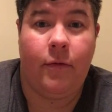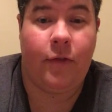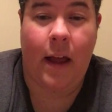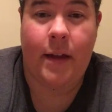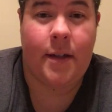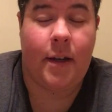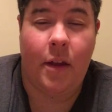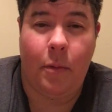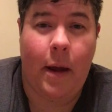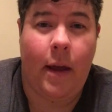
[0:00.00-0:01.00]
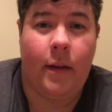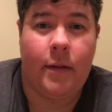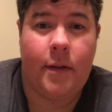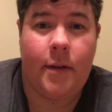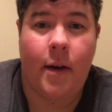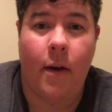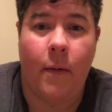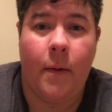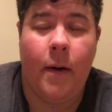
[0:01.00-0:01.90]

flaccid in their pants. So,